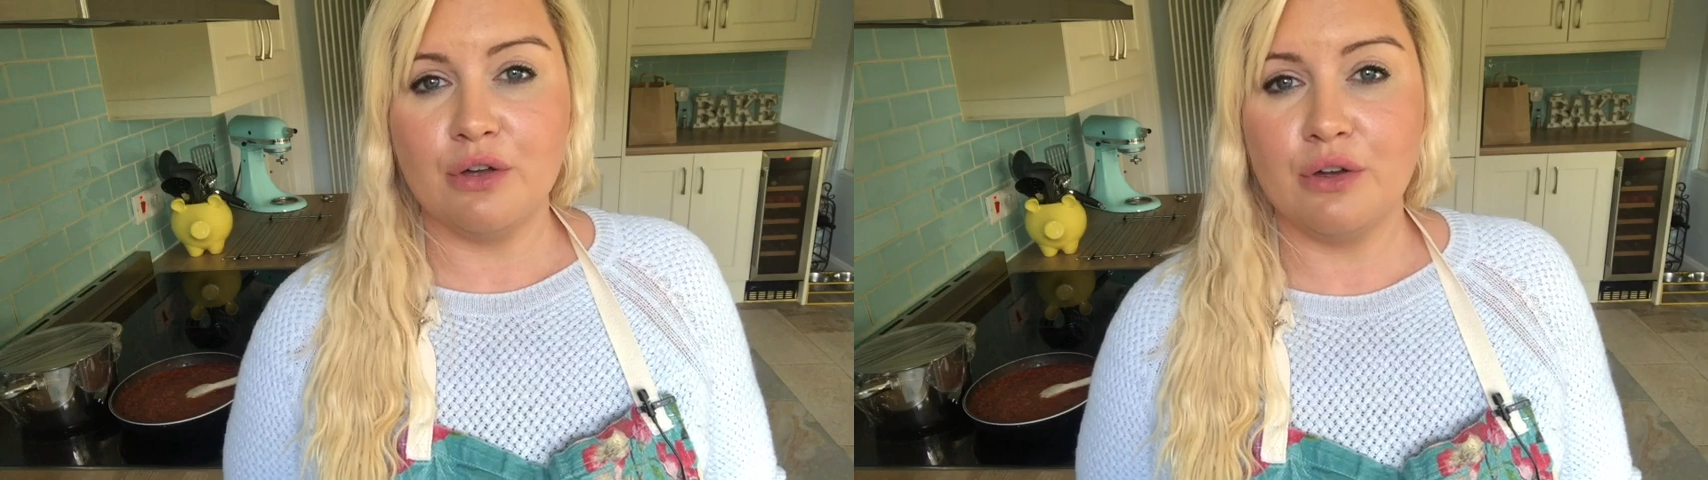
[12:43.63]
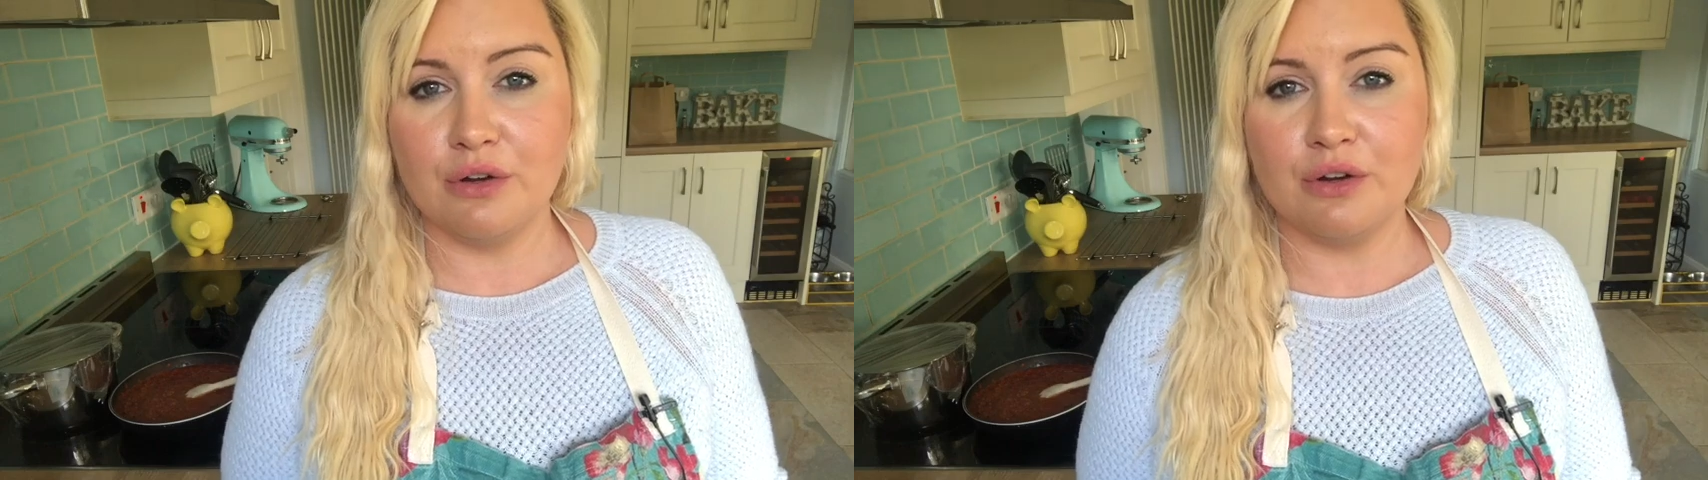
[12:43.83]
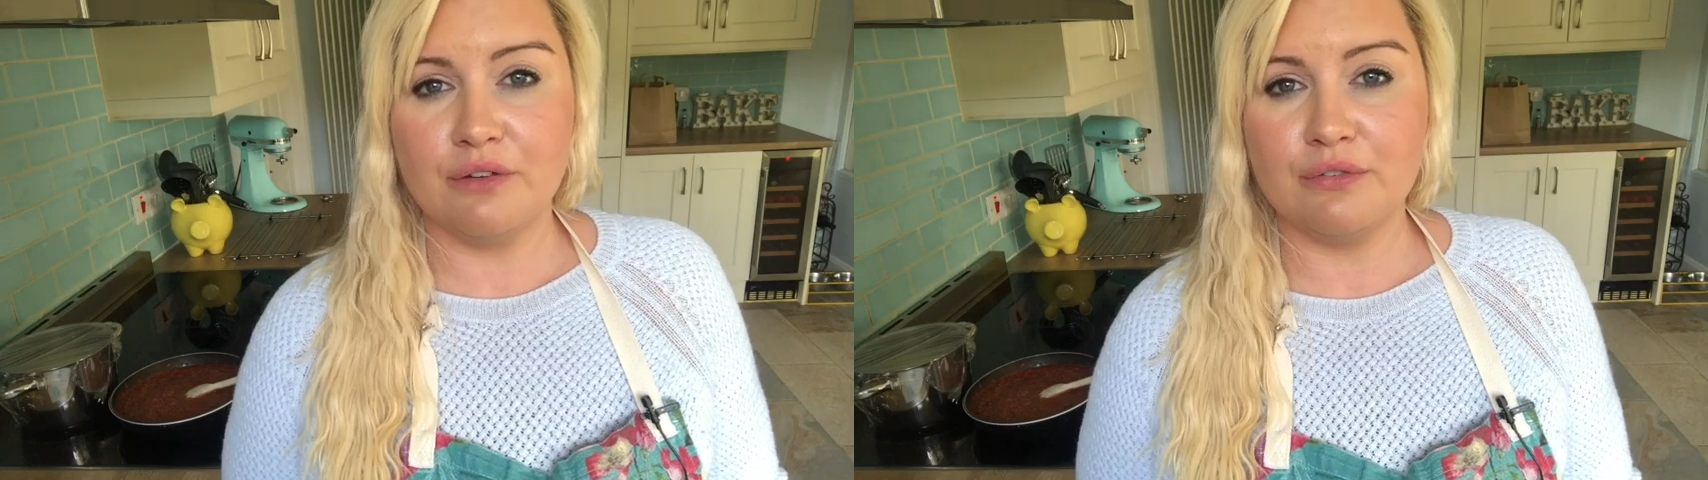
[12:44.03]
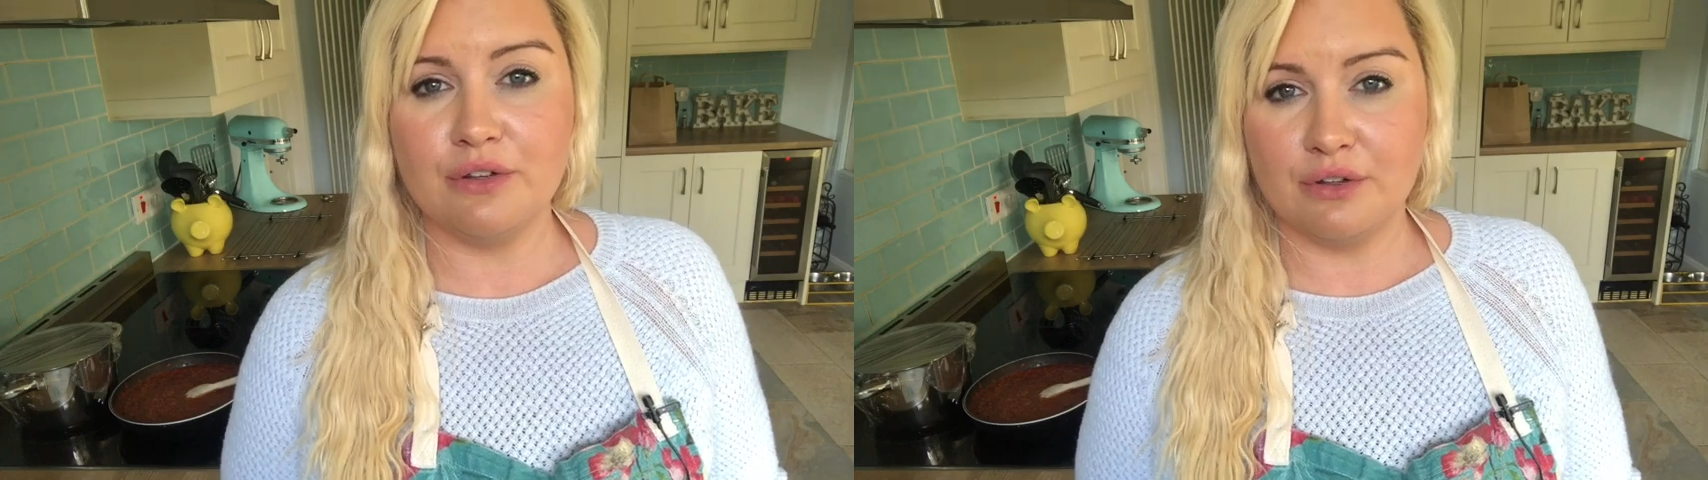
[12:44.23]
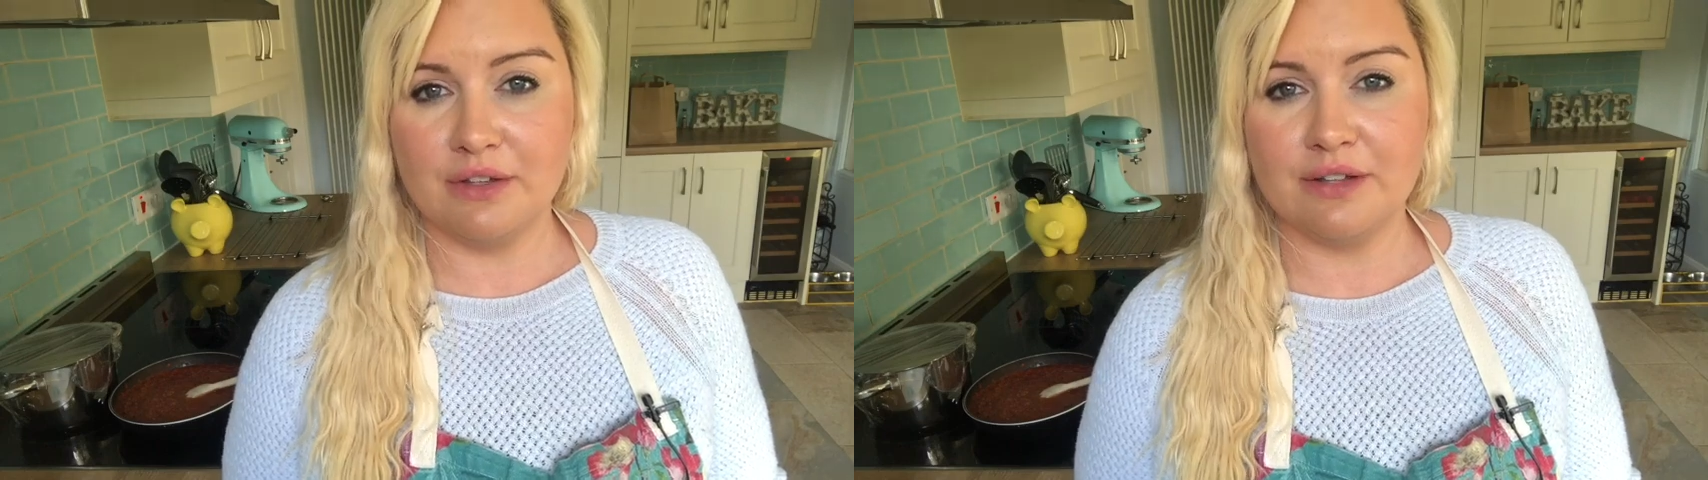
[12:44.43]
good enough to
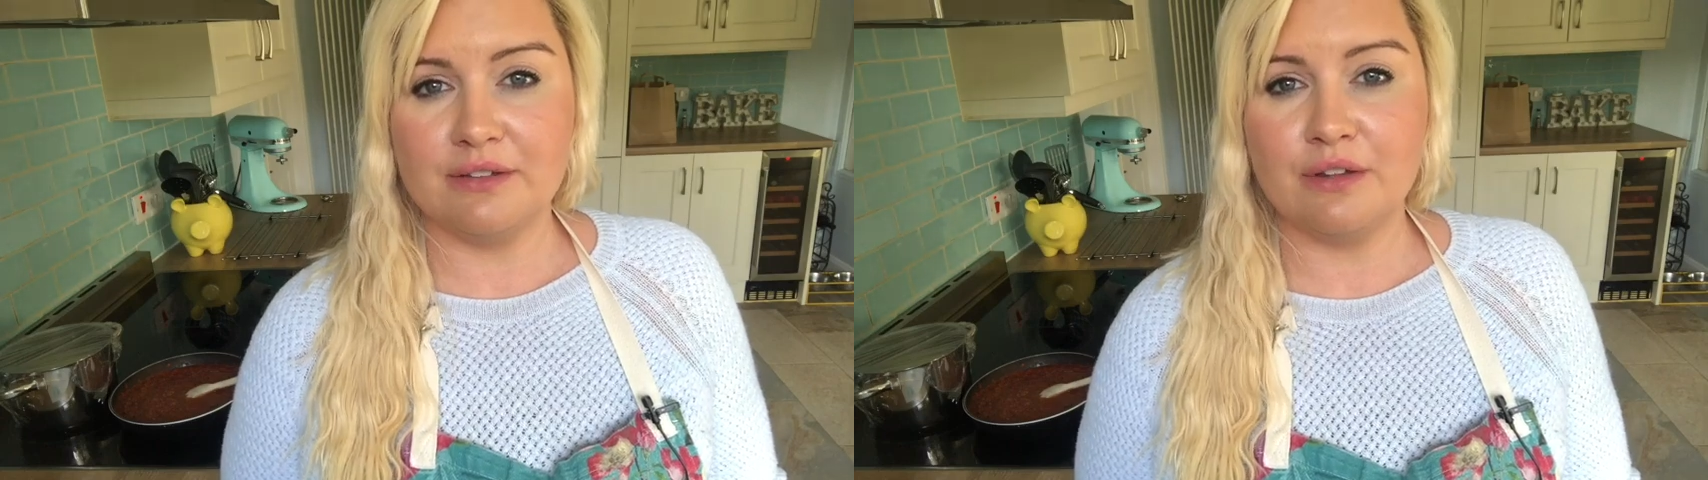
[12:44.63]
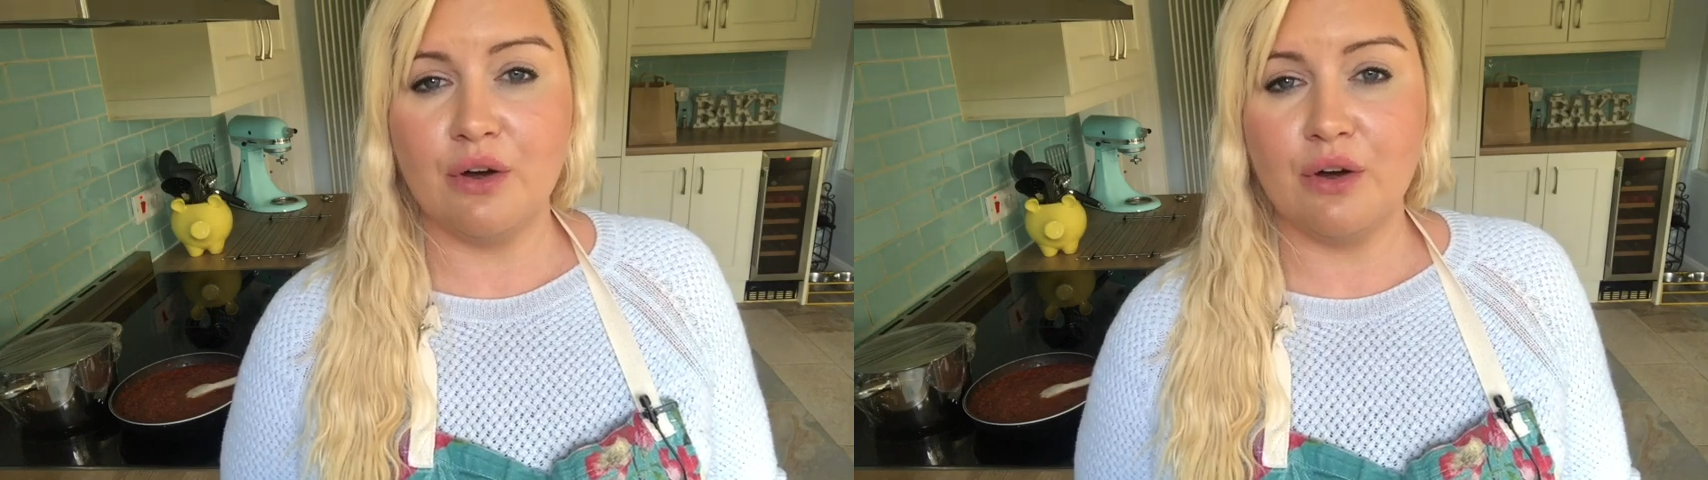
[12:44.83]
do this,